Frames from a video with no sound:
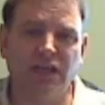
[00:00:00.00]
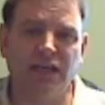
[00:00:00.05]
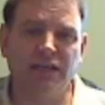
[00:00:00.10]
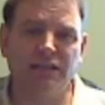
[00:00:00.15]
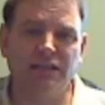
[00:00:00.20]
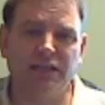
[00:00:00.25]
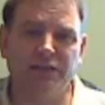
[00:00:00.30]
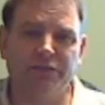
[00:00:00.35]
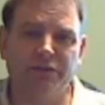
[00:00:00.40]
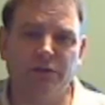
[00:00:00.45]

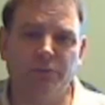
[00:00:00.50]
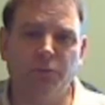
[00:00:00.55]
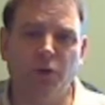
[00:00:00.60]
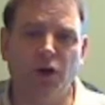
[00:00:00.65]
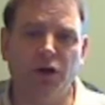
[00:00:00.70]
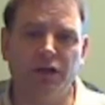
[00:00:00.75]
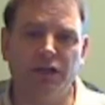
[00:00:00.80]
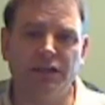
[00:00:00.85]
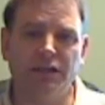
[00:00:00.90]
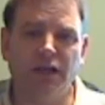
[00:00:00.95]
scientific
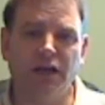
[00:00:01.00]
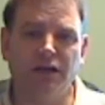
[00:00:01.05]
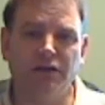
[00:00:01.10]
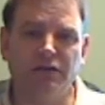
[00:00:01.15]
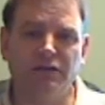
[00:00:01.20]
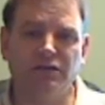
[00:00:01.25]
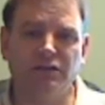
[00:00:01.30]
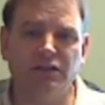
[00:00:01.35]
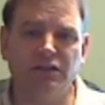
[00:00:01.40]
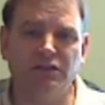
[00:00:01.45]
body of
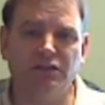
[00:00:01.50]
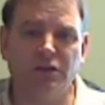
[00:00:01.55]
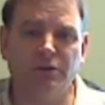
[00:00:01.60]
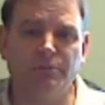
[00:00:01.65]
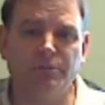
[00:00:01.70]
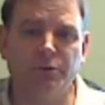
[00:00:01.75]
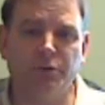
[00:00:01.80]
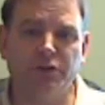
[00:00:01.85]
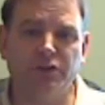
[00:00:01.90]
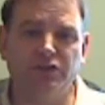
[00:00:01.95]
knowledge is
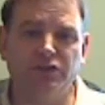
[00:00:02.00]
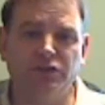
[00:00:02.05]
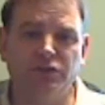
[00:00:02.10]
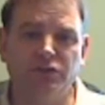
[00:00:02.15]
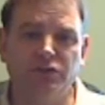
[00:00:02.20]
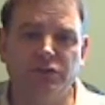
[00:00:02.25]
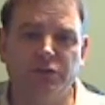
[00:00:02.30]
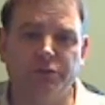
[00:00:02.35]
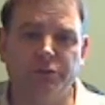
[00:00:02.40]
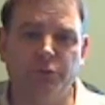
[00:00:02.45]
on police
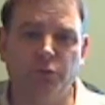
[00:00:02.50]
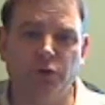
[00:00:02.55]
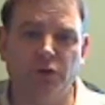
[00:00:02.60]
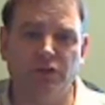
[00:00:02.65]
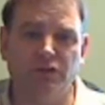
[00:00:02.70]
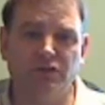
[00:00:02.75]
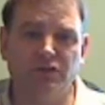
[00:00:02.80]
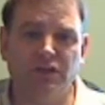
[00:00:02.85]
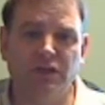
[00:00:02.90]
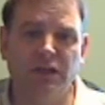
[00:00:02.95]
use of
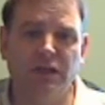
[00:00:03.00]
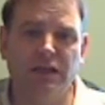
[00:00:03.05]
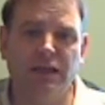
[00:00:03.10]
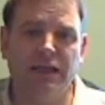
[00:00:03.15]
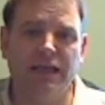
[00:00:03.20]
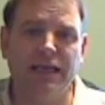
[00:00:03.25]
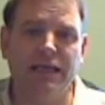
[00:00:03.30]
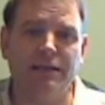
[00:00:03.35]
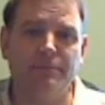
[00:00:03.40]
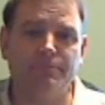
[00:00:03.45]
force,
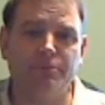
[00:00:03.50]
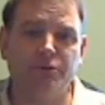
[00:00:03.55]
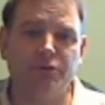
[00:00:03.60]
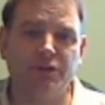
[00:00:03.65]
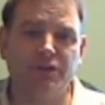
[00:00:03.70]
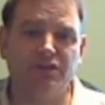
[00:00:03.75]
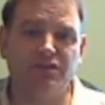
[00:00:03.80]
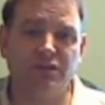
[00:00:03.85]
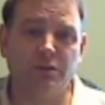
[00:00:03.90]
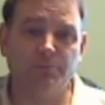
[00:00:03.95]
and
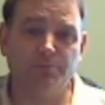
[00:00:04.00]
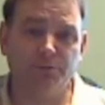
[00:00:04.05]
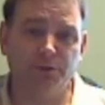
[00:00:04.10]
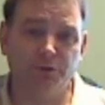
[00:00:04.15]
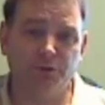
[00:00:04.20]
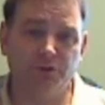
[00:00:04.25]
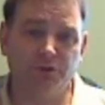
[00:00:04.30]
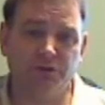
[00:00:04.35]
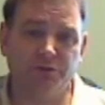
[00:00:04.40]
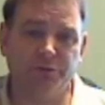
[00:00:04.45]
police
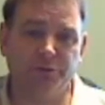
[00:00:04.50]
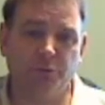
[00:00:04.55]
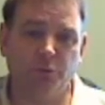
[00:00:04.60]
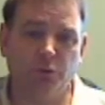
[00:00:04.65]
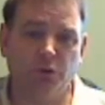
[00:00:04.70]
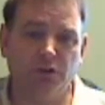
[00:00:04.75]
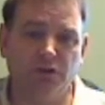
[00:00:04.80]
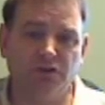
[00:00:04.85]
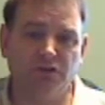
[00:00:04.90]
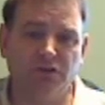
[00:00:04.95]
abuse of
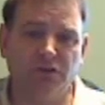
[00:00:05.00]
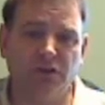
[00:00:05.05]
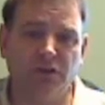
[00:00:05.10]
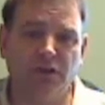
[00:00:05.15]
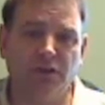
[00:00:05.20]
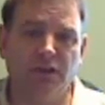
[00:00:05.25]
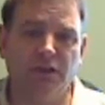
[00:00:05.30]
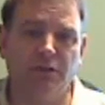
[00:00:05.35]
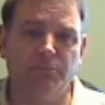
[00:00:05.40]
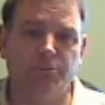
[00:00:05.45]
force
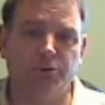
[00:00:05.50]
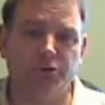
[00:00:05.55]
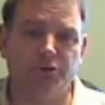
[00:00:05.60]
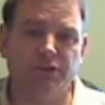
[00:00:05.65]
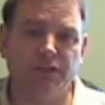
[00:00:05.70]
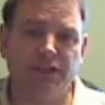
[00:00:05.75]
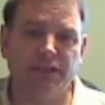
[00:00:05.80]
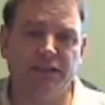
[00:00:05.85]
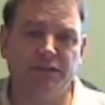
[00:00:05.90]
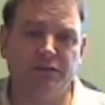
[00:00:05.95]
in
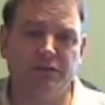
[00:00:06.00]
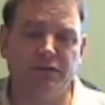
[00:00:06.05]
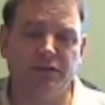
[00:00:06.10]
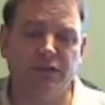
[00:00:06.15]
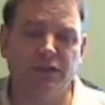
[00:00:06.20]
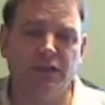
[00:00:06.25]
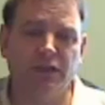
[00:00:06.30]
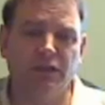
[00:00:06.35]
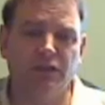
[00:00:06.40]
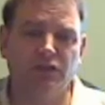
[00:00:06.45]
particular.
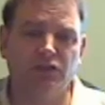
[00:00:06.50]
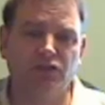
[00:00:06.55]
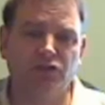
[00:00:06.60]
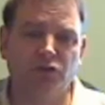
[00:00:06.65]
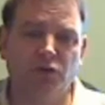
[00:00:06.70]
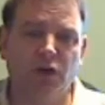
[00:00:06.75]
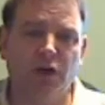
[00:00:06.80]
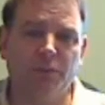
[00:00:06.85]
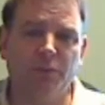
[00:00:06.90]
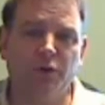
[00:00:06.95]

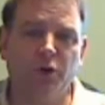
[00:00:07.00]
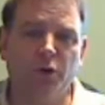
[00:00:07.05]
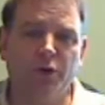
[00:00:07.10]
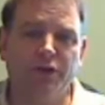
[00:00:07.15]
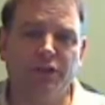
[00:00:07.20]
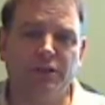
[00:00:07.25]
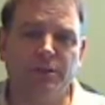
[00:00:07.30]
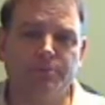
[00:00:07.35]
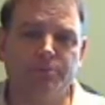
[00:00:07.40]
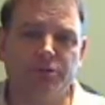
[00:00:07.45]
So I'm
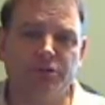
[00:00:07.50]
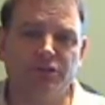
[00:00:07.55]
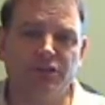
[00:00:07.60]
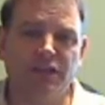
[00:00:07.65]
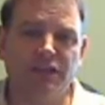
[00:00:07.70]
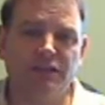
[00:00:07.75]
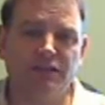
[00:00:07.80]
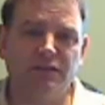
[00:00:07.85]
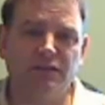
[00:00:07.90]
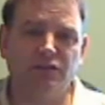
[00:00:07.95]
going to
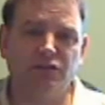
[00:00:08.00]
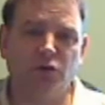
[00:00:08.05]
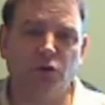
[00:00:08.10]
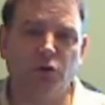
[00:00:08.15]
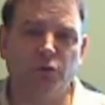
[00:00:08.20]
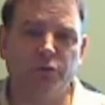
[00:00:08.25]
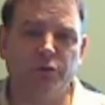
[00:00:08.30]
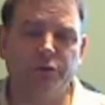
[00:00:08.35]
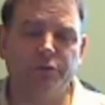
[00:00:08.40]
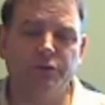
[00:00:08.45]
present this
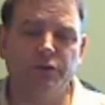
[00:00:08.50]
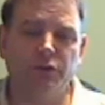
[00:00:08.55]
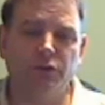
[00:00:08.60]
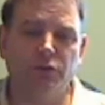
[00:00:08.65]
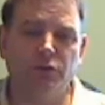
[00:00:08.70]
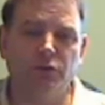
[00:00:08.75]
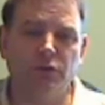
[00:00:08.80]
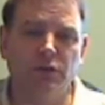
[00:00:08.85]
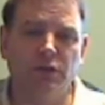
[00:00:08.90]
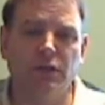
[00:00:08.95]

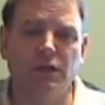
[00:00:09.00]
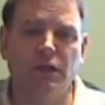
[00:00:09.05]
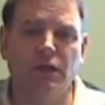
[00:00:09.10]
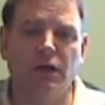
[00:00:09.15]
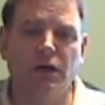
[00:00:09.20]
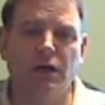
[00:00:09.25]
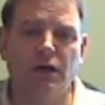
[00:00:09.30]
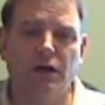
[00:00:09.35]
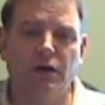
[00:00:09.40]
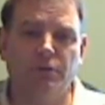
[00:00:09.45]
overview
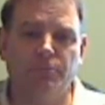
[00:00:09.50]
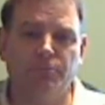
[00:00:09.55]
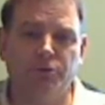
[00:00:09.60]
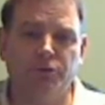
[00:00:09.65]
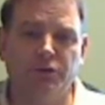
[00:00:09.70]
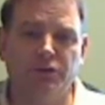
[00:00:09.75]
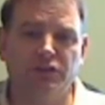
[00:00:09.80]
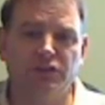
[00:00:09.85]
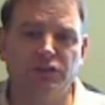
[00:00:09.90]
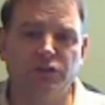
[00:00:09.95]
of
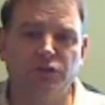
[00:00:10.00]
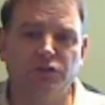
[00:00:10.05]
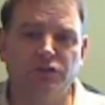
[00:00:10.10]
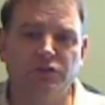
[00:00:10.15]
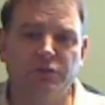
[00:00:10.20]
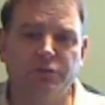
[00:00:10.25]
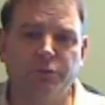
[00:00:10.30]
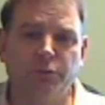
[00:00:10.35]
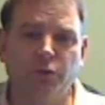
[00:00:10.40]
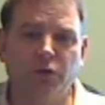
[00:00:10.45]
police
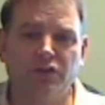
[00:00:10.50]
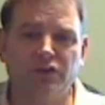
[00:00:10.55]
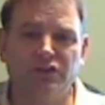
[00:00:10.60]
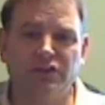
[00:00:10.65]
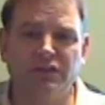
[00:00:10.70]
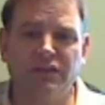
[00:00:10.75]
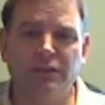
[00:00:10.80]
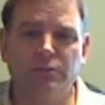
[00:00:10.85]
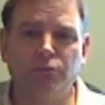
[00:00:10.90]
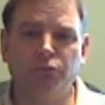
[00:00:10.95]
use of force
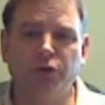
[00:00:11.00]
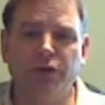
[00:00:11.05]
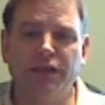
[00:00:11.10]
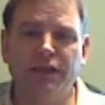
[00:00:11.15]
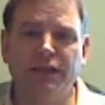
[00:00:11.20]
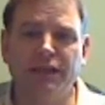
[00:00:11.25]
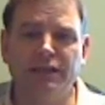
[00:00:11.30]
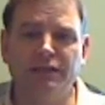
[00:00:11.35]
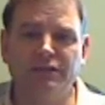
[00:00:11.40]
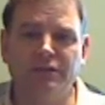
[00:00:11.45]
and then bring
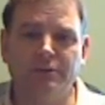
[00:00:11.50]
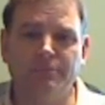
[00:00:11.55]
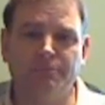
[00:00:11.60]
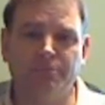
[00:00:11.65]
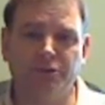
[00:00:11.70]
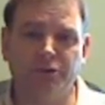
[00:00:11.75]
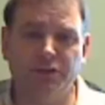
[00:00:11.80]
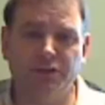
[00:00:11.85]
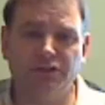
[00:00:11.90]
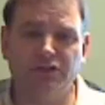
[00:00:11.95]
it into
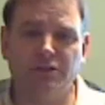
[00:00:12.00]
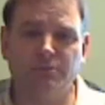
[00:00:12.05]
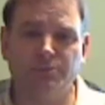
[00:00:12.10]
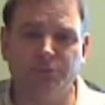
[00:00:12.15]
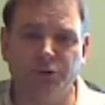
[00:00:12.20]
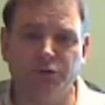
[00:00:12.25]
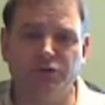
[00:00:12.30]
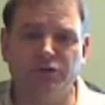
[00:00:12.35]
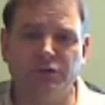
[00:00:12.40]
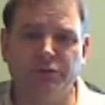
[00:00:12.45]
police
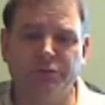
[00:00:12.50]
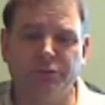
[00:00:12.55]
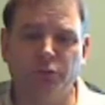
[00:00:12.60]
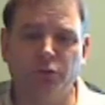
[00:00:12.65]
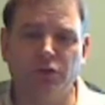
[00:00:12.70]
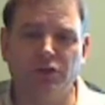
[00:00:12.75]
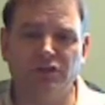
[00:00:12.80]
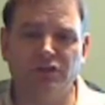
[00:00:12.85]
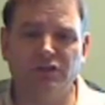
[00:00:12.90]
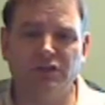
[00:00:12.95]
abuse of
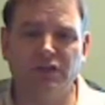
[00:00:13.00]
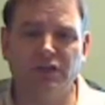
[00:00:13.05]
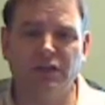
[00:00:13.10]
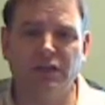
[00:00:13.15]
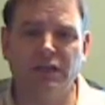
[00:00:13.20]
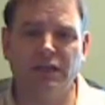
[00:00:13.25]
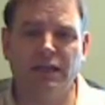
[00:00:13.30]
force,